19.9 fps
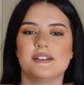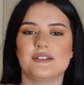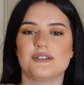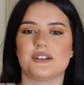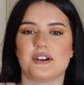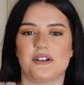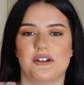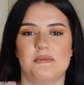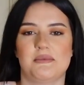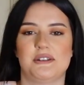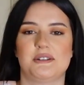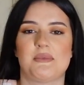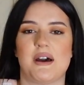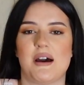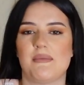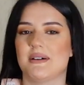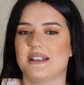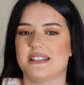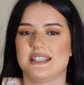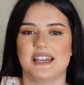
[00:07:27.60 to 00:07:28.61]
Sorry, Miss
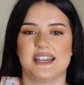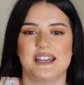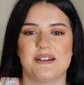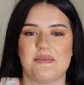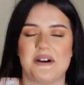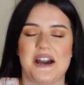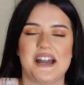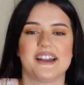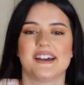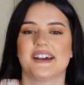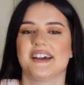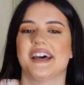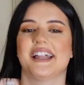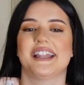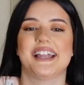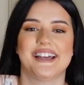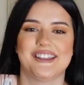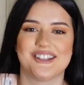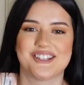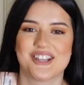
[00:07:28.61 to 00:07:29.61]
Pap, I take it back. I
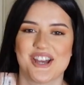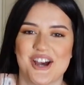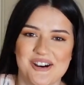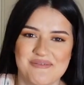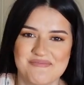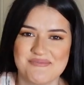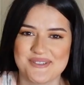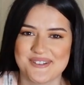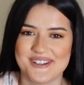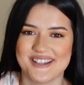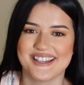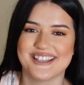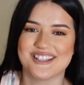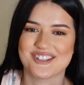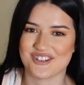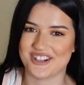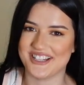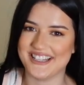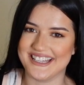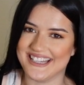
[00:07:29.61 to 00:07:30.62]
like the top.
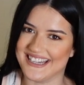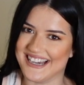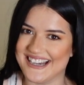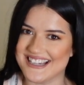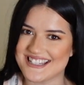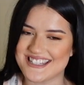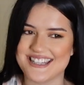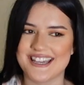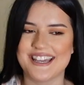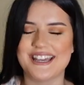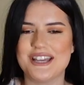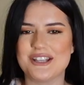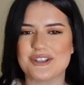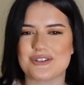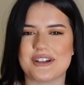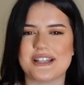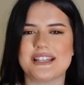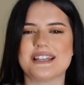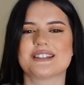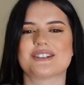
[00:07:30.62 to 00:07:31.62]
It's really nice. It's
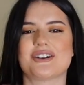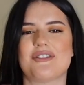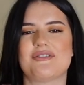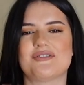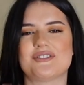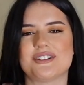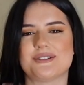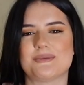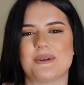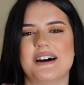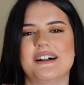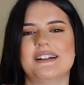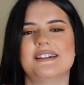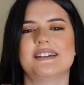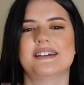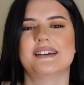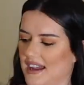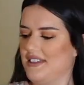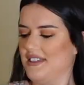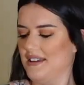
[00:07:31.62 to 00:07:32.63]
really soft as
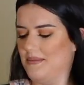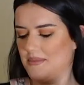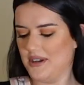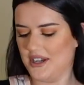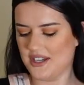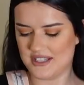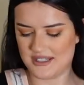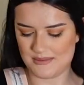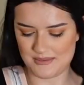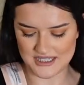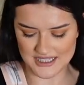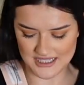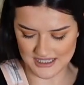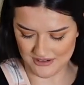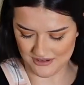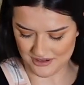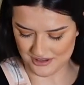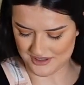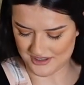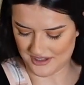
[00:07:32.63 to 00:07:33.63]
well. I think because the
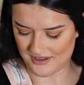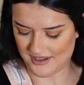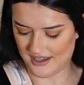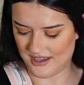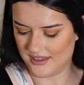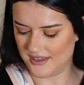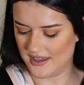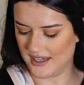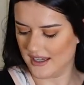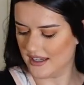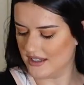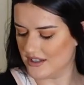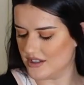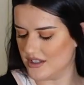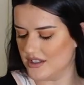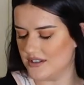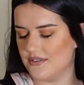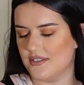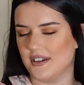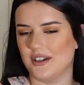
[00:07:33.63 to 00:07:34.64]
material's not that thick, it
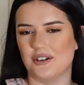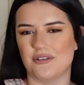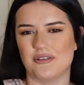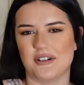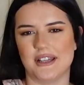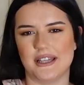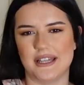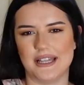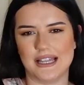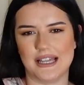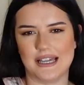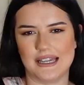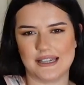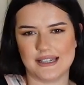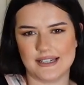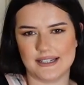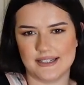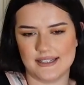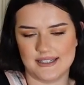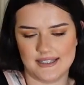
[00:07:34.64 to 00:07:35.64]
does feel really
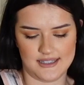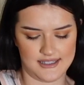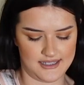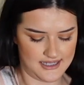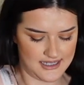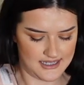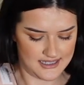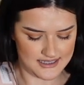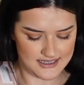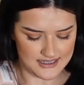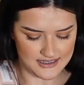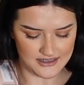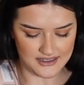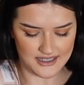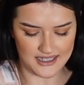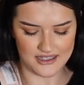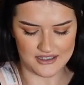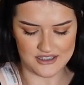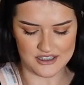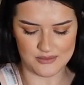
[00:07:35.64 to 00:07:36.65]
like
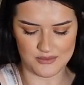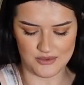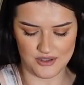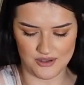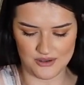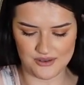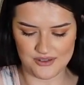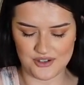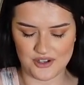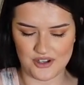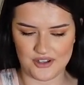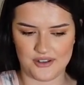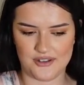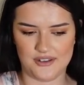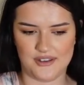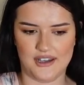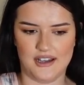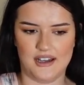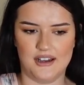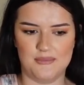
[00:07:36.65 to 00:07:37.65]
silky and smooth.
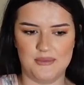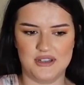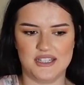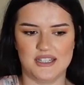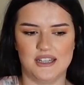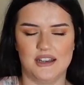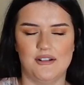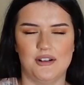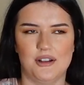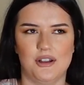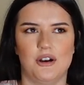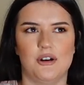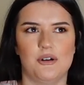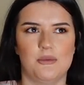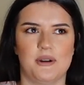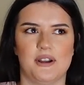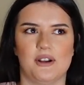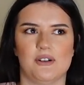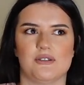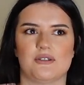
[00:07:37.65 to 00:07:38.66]
Not that material, oh
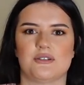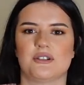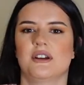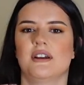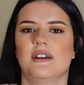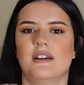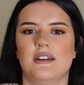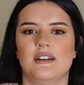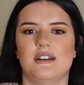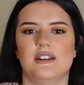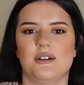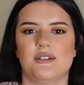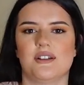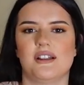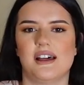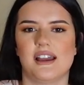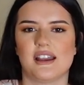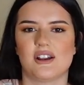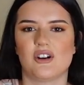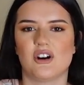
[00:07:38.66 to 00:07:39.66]
my gosh. You know that
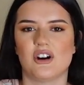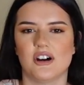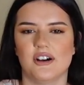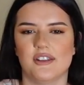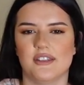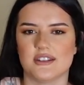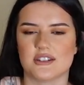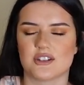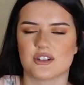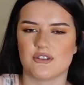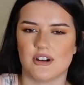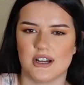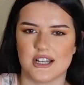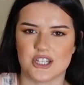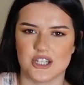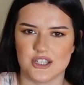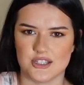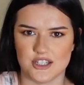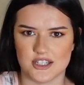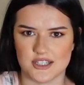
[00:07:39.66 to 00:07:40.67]
like cotton that
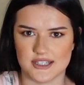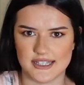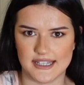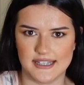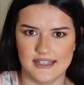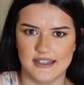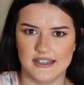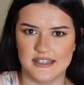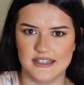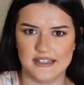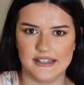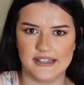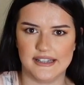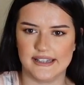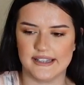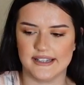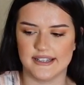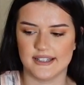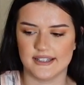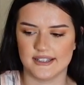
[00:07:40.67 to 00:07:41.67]
scratches your skin and you're
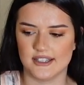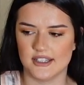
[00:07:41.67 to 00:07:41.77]
like,